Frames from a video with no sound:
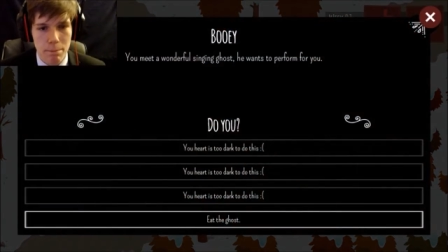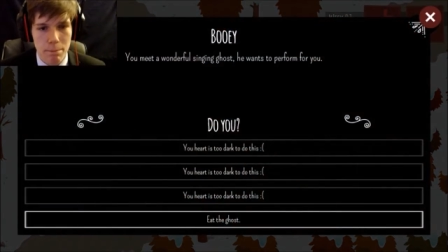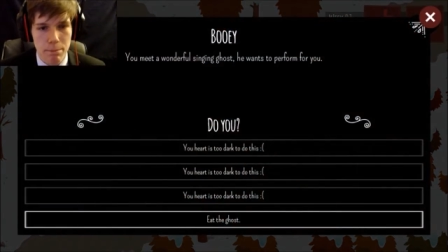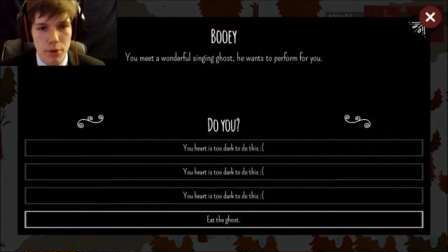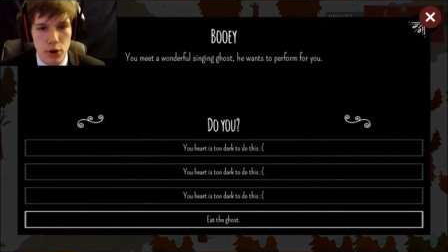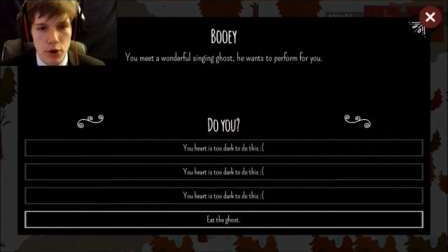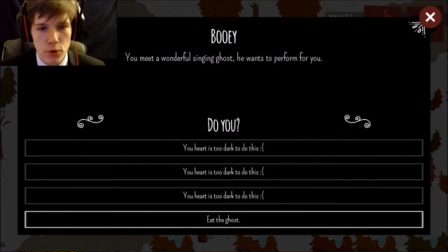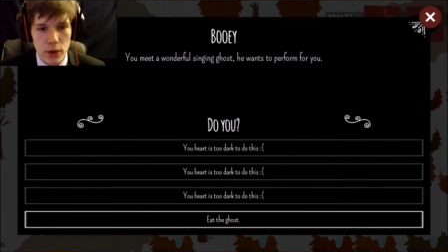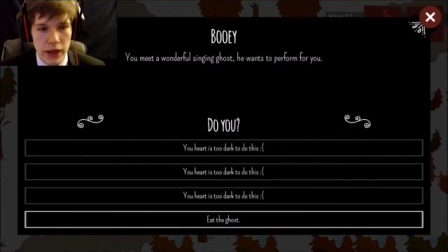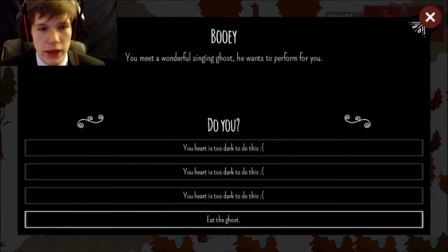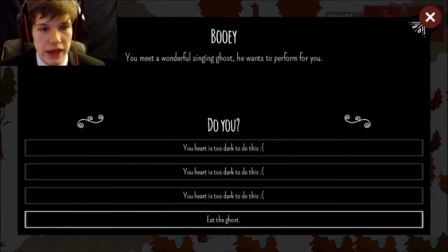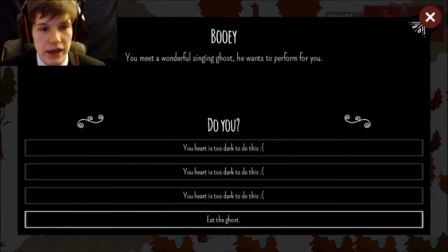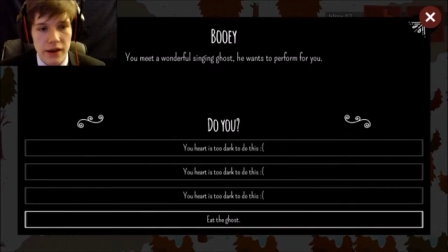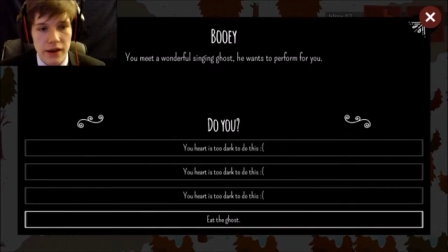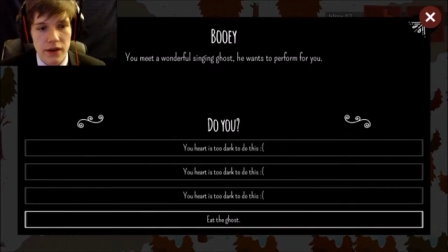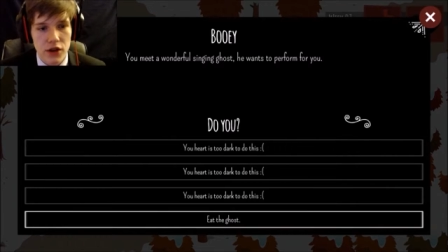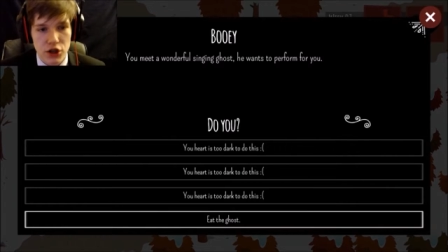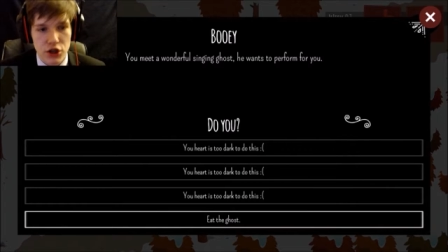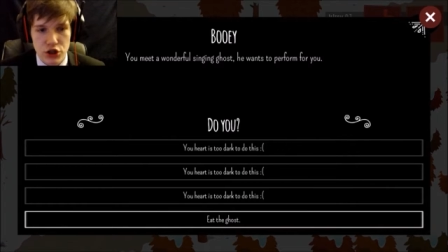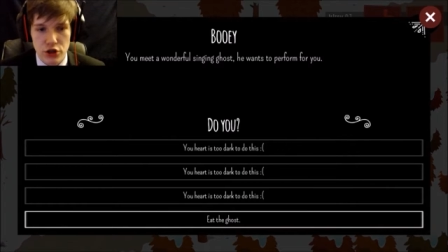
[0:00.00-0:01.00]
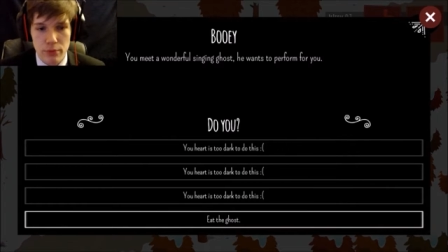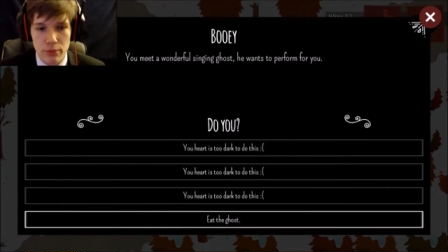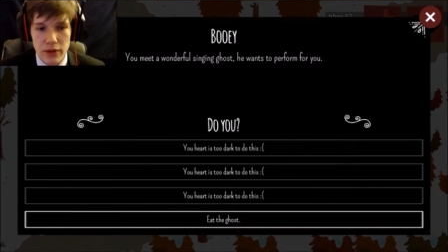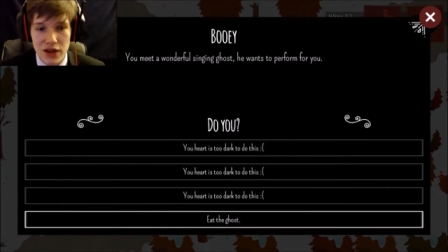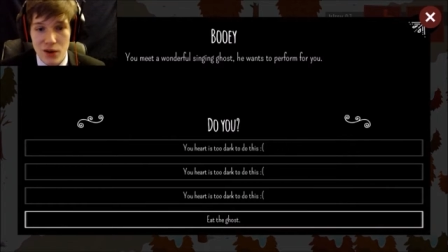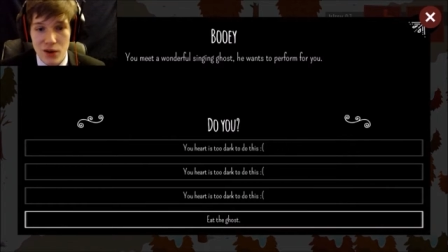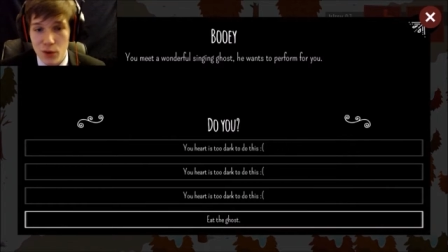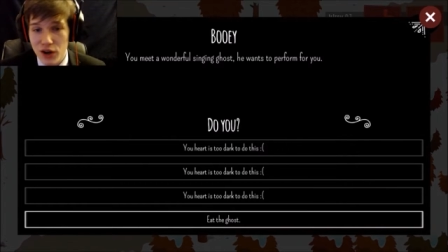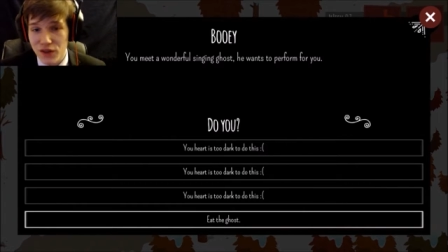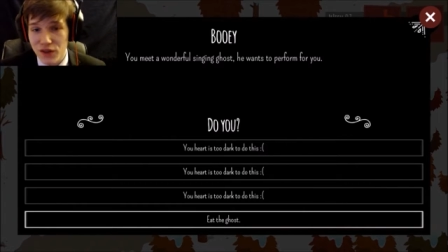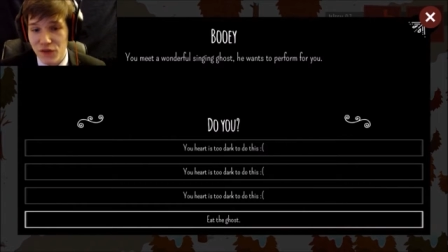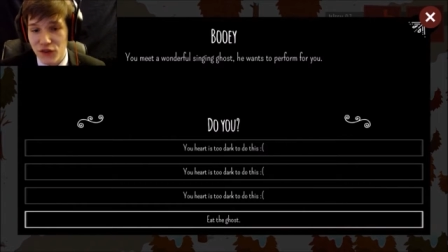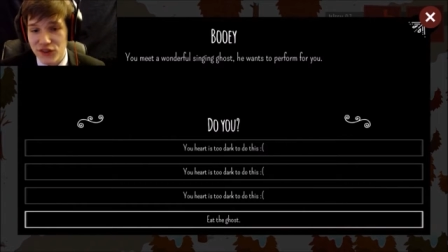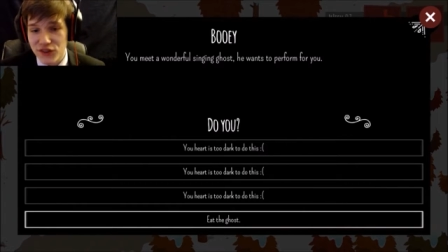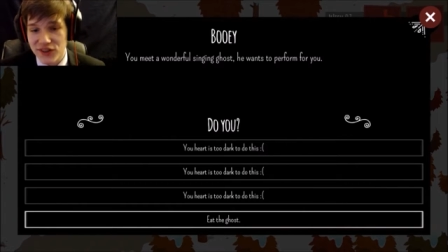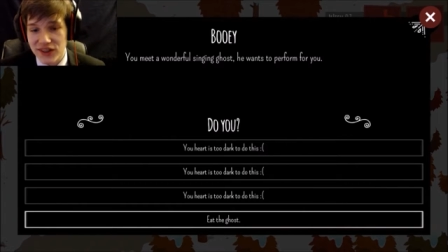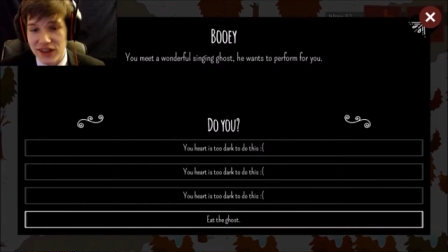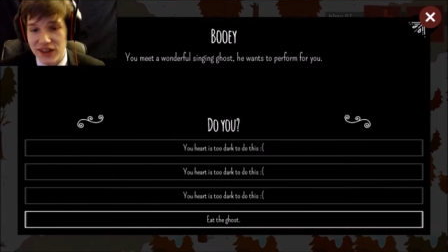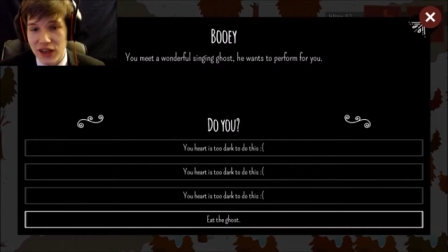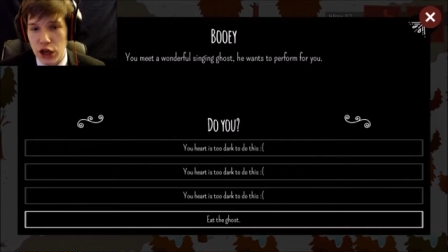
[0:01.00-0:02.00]
Buoy. You meet a wonderful
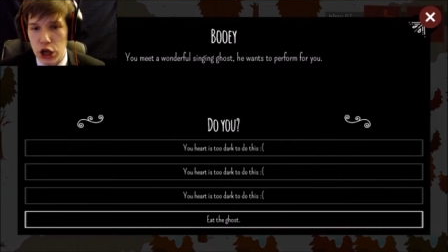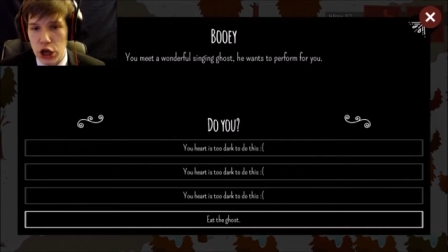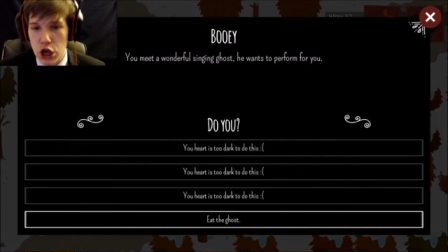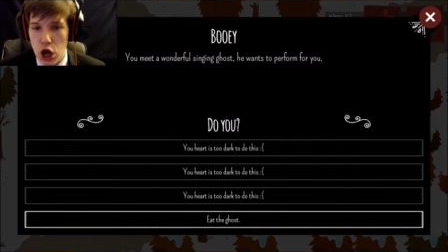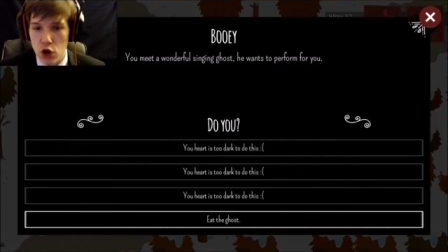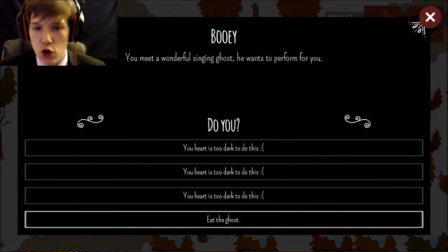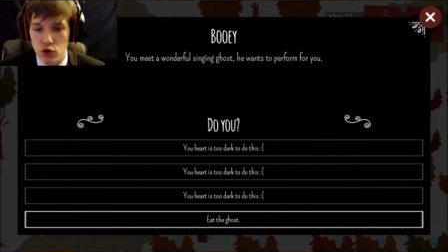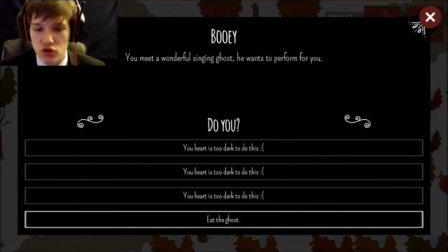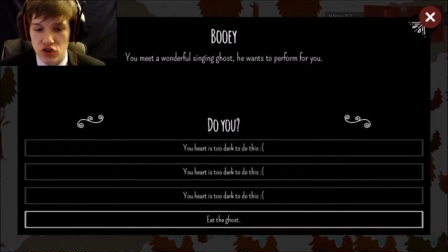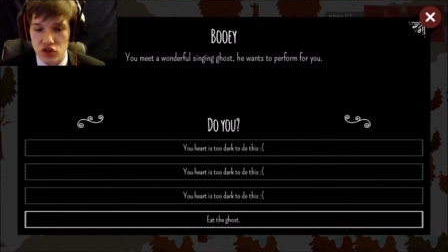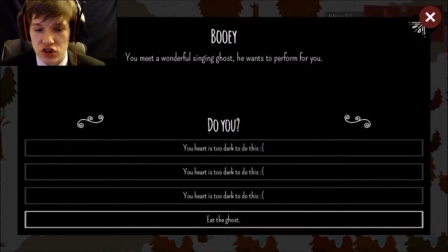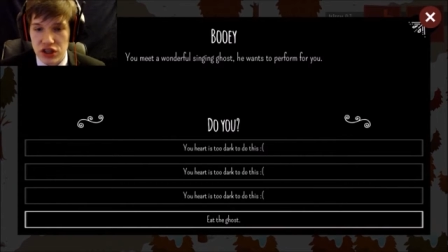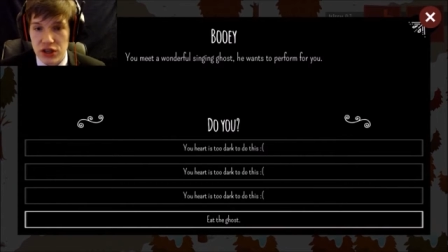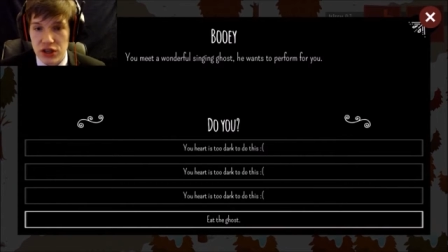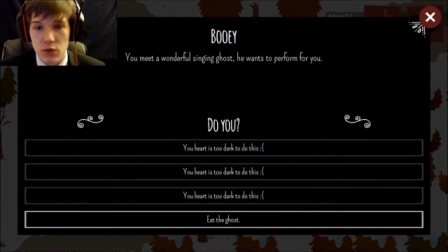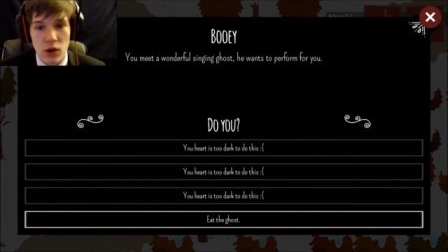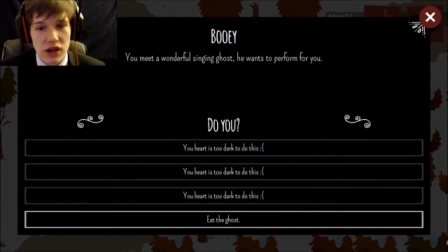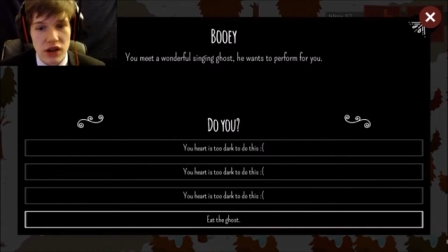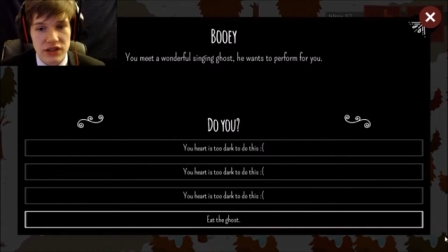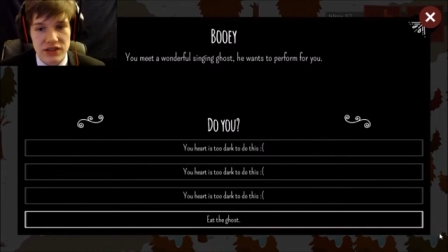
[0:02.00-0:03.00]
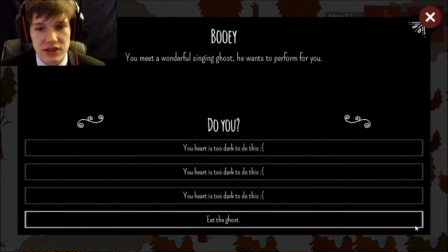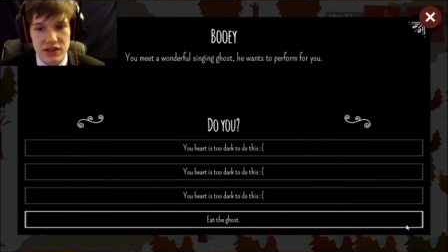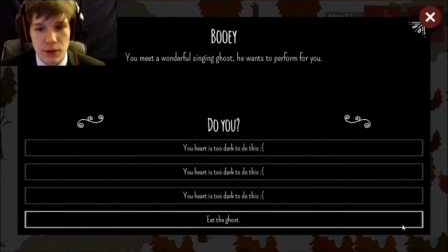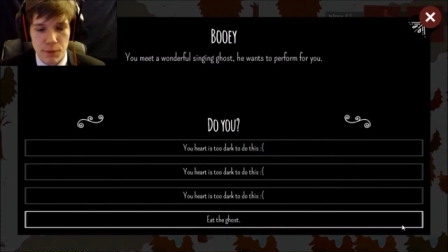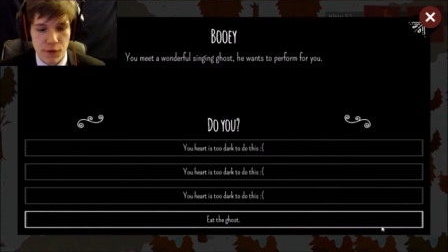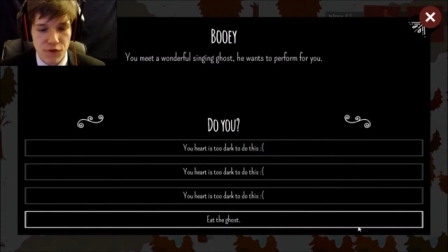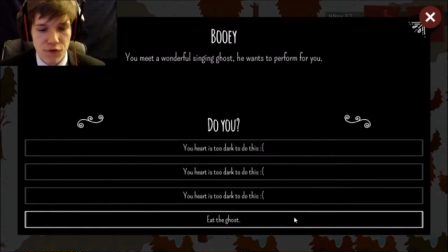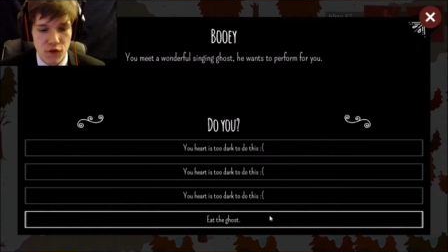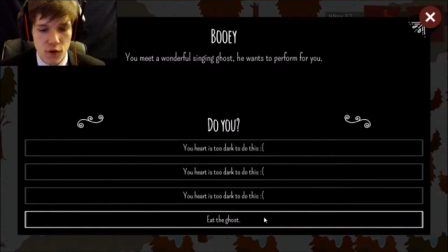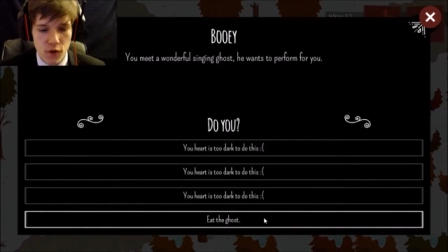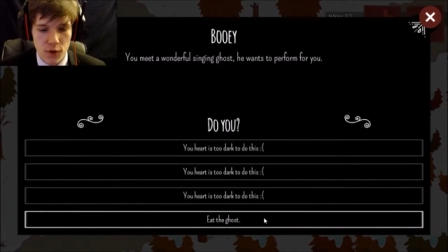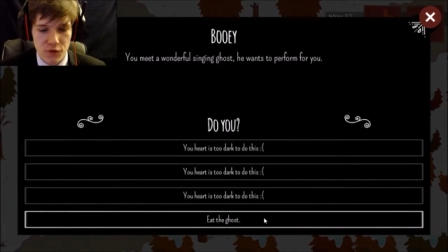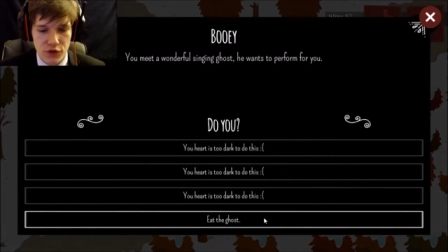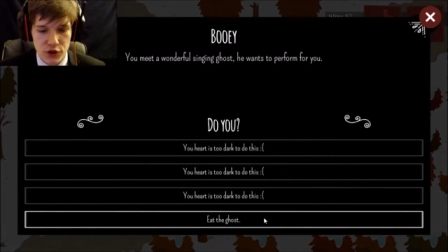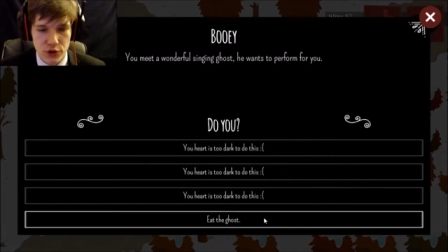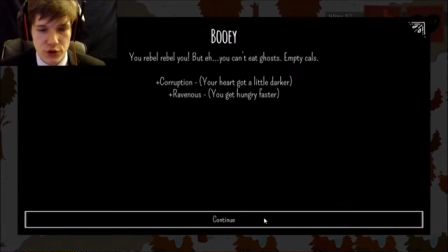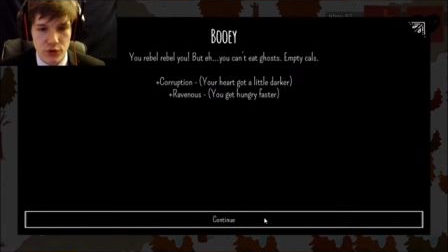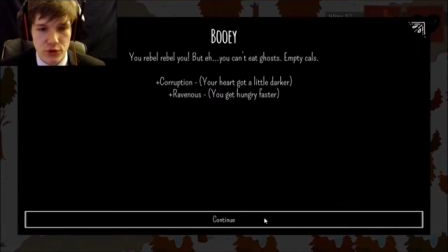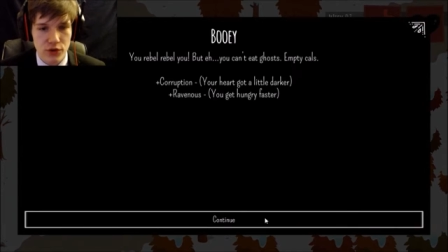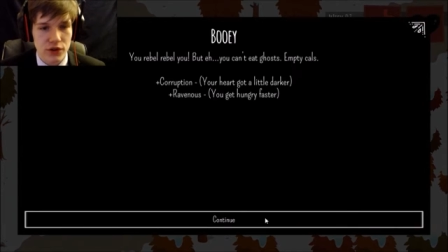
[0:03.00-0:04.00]
singing ghost. He wants to perform for
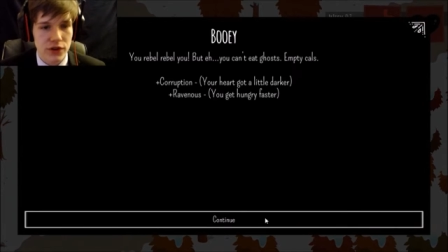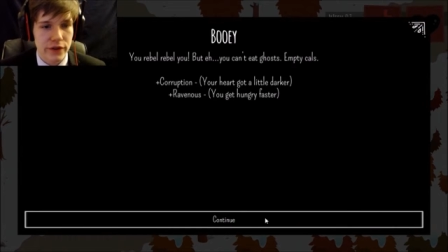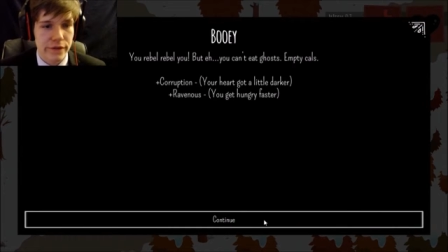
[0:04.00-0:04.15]
you.